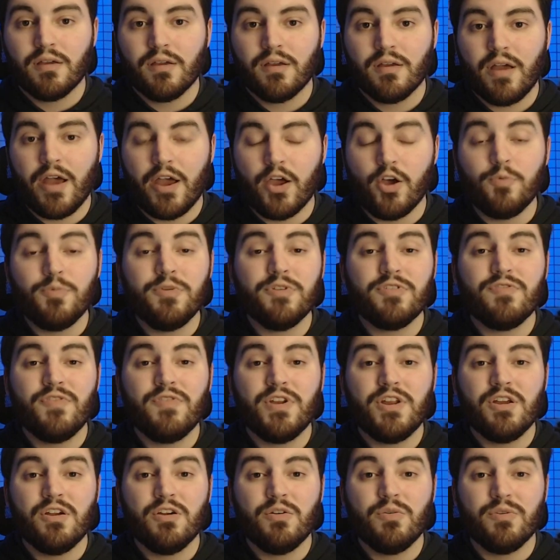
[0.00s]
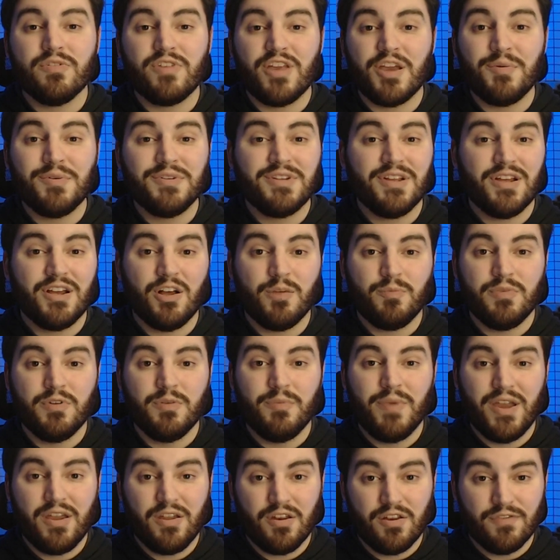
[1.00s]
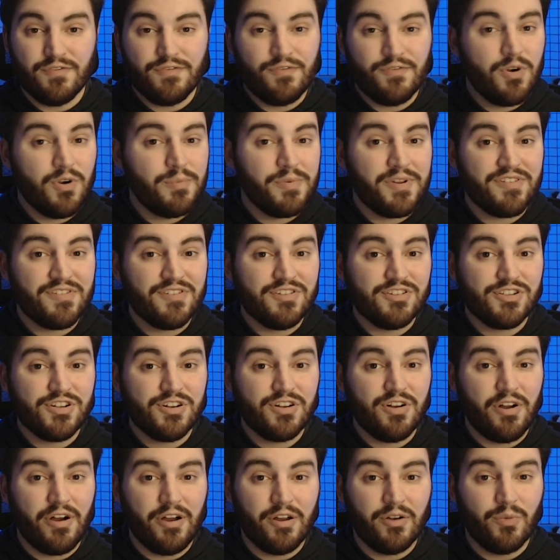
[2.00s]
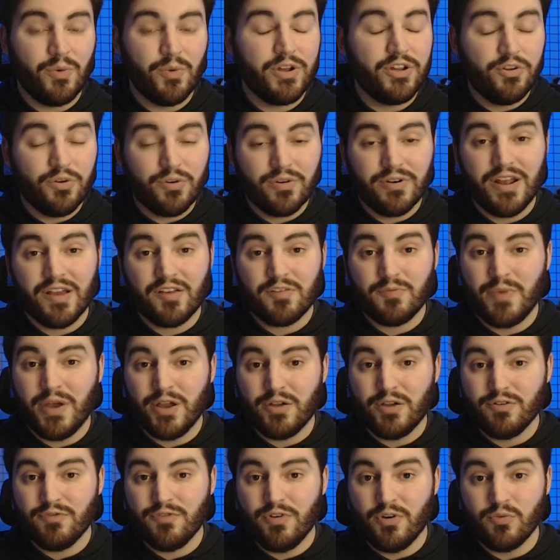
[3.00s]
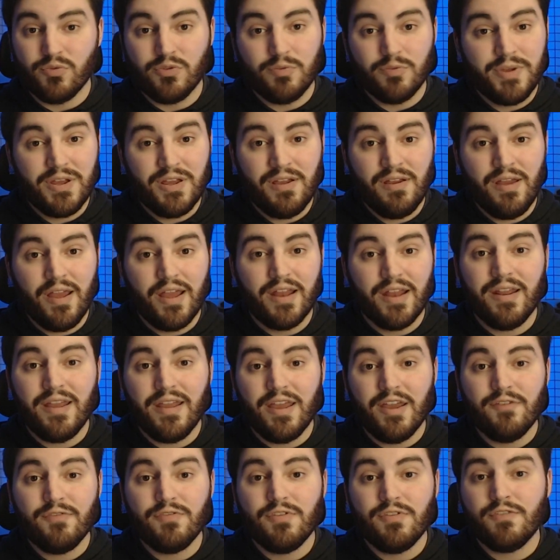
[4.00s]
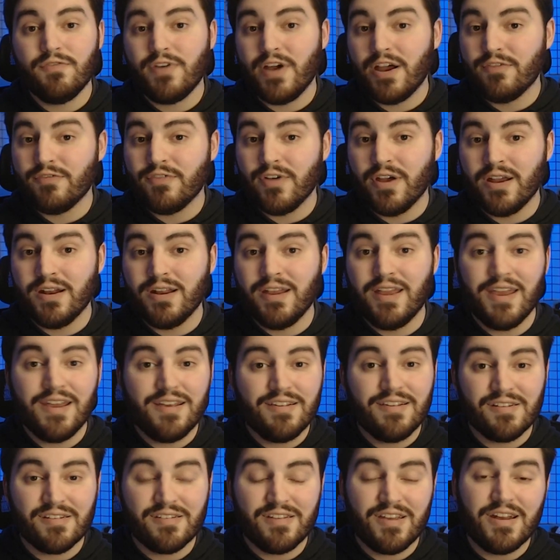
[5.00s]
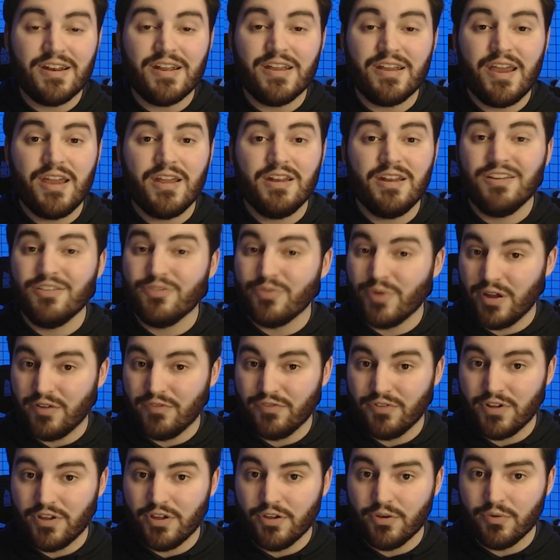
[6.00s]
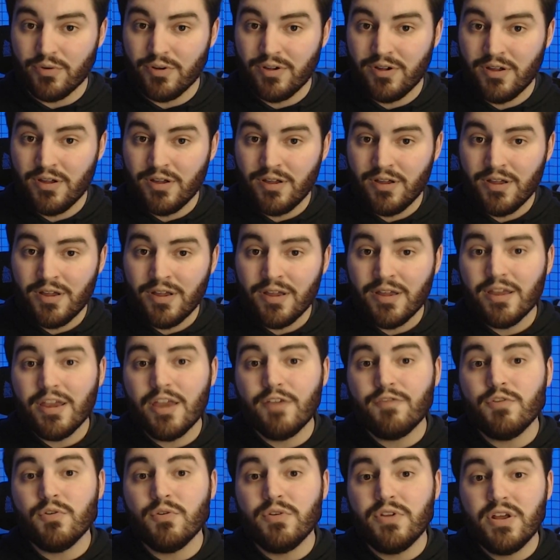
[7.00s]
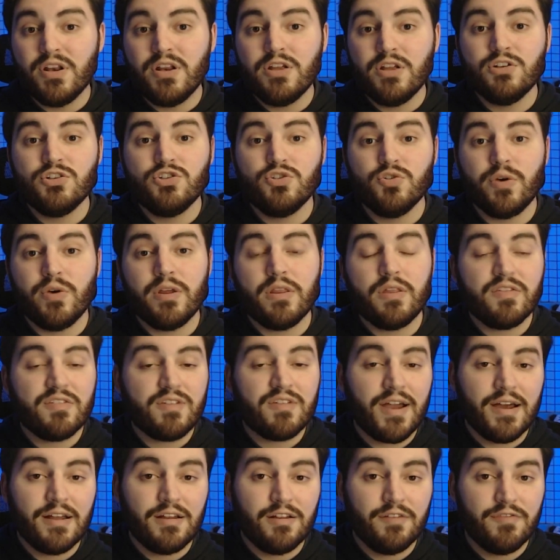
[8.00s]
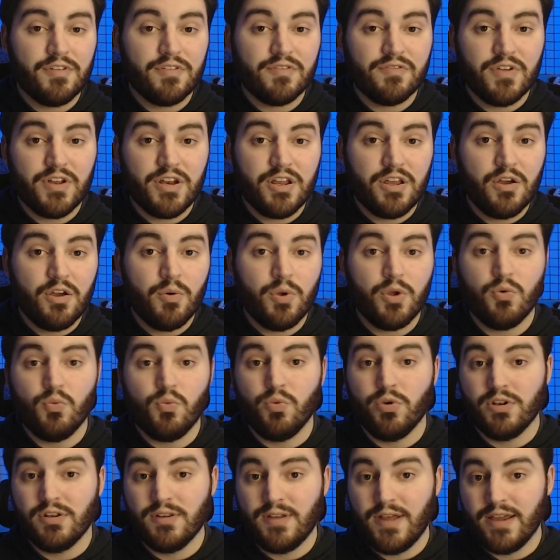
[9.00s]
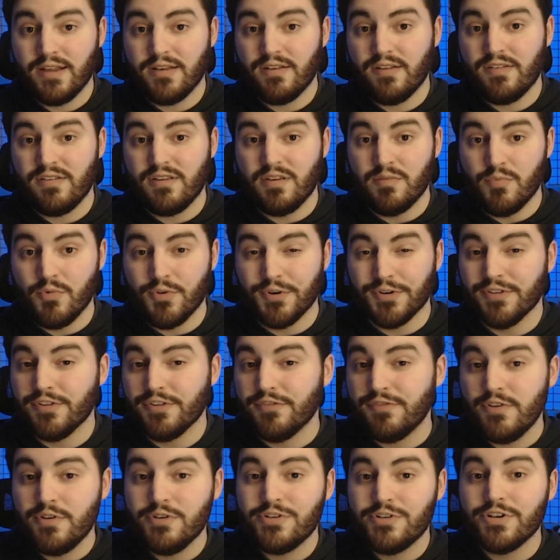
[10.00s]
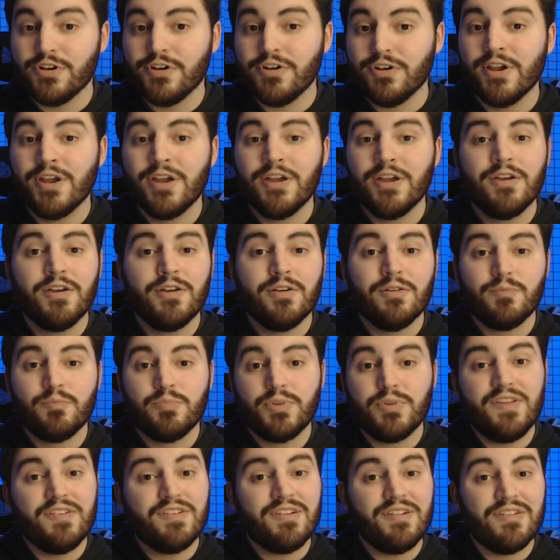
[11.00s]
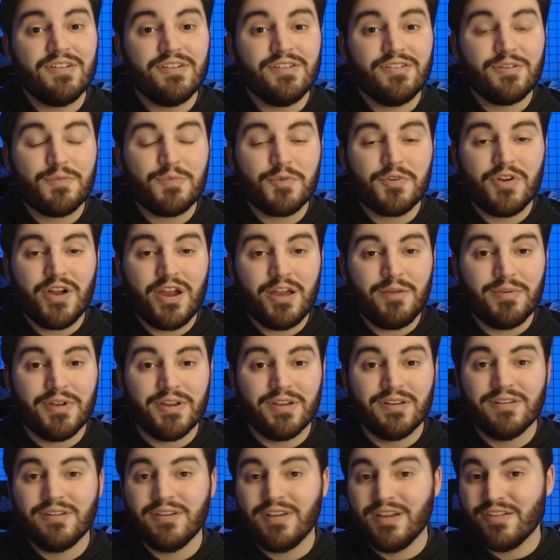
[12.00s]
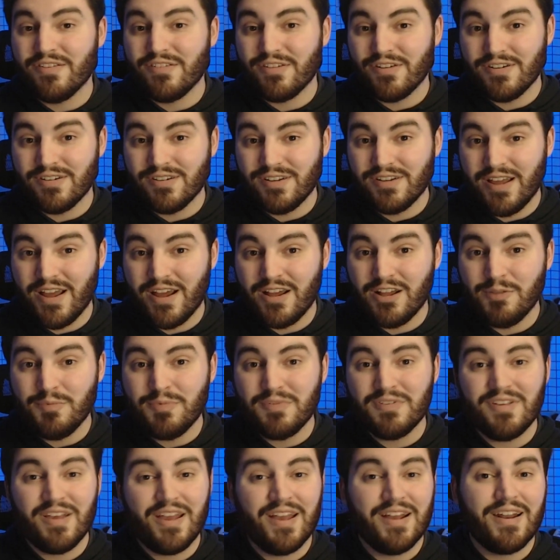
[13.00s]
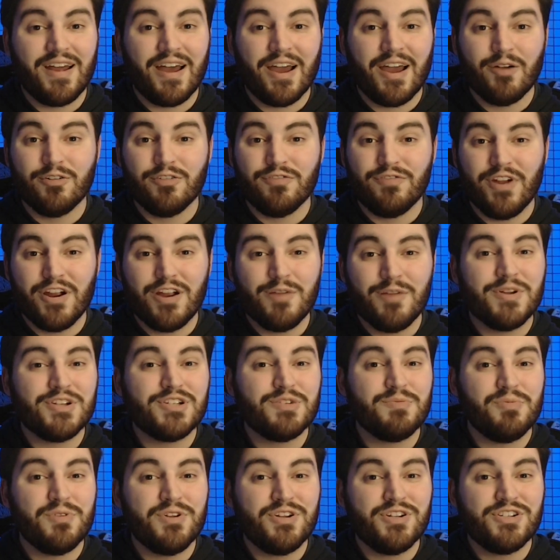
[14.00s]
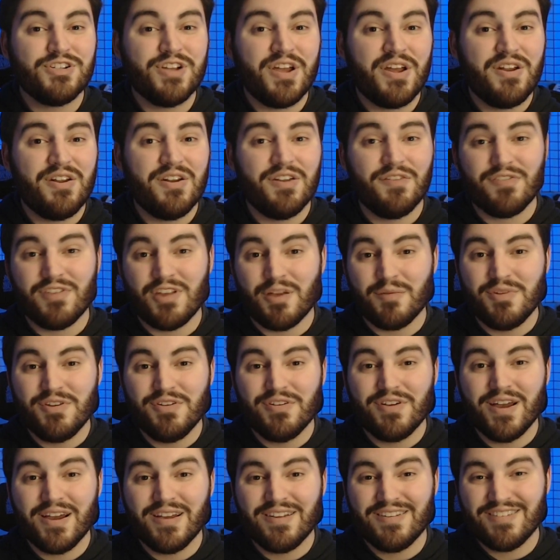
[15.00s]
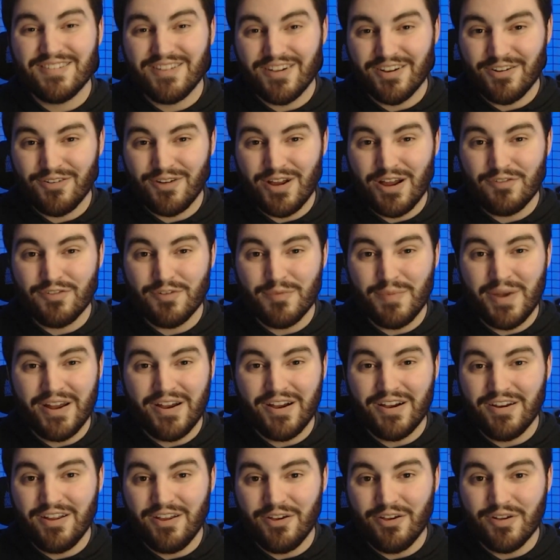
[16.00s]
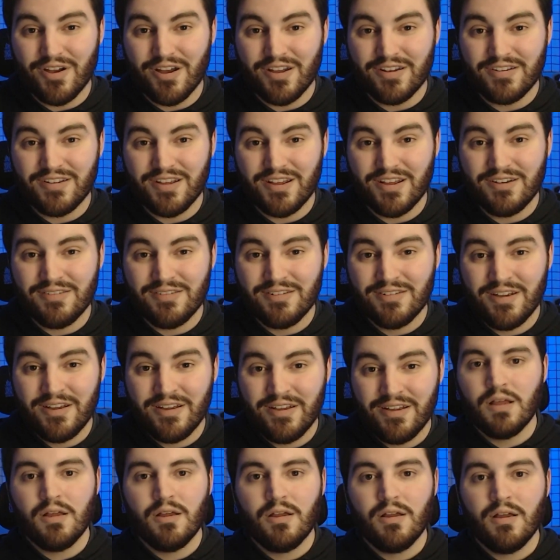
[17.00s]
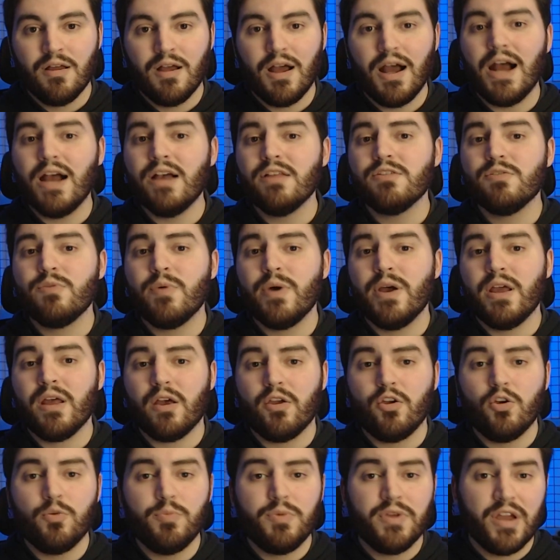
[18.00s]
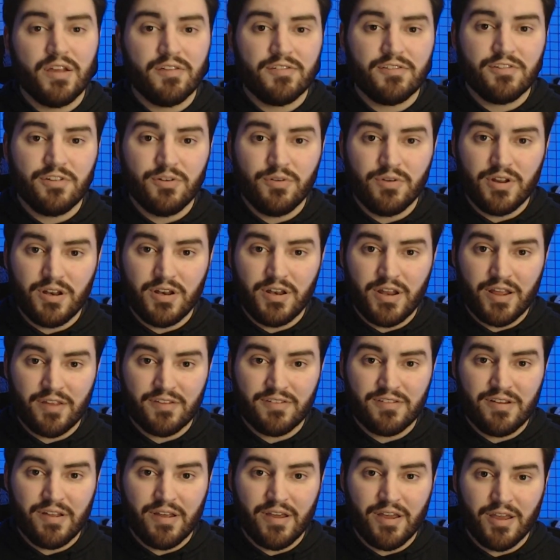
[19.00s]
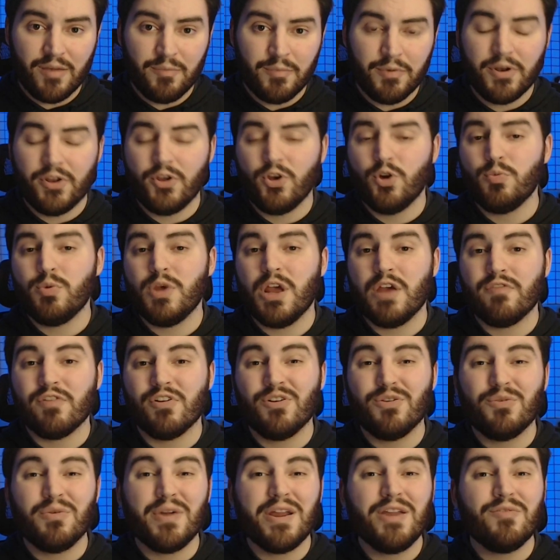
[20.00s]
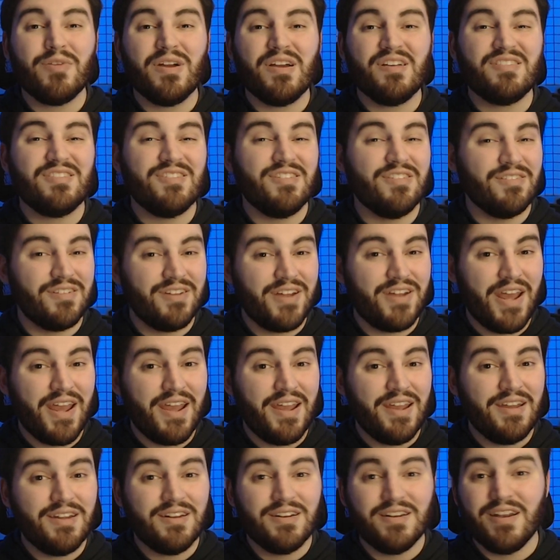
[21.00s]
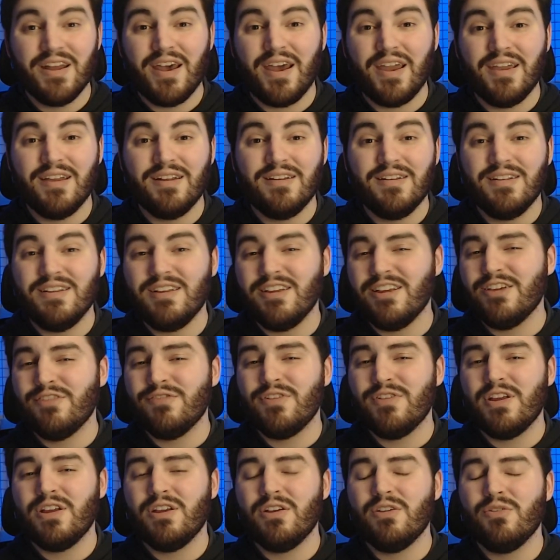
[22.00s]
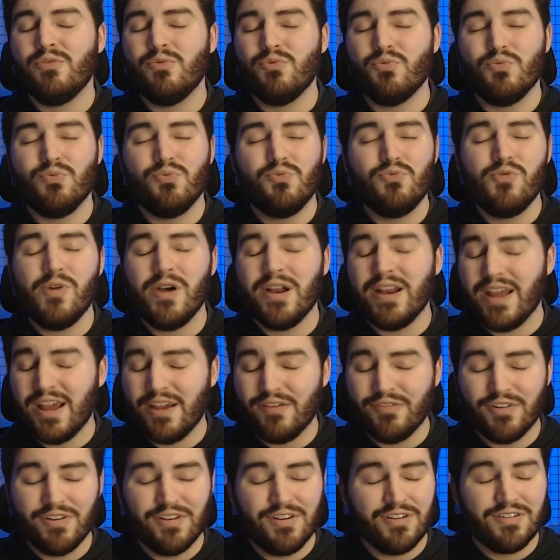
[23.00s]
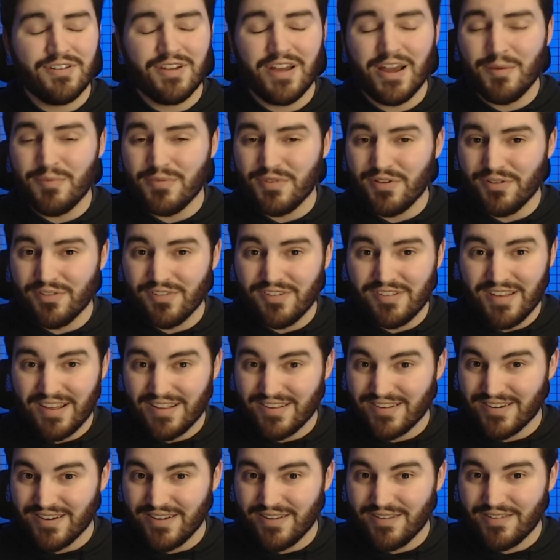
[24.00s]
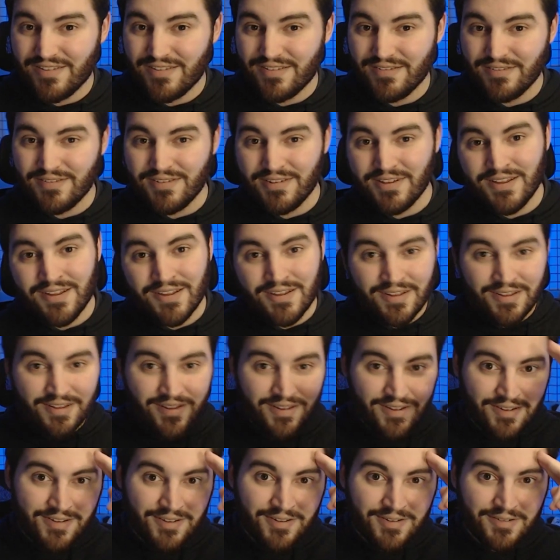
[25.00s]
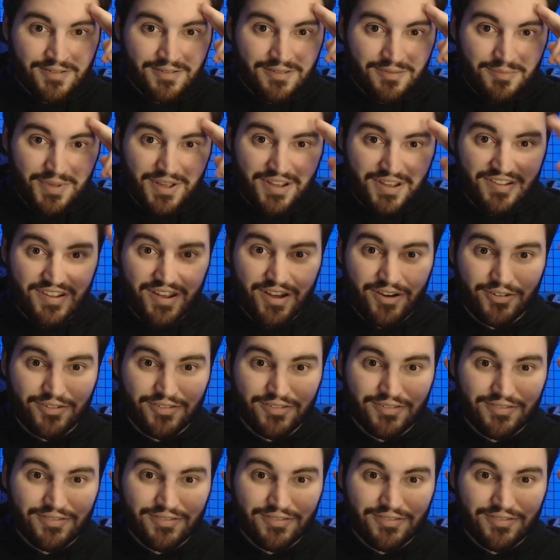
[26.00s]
I hope this video was able to help you make an informed decision on what your next microphone will be and if the Fifine K688 is right for you. If you did enjoy the style of this video and would like to see more in the future, please consider subscribing. It certainly helps, and I would very much appreciate it if some of you guys stuck around for my audio content. Either way, I hope you guys tune in next time, and I hope you have a great rest of your day, night, evening, whatever your time zone says it is. Peace out.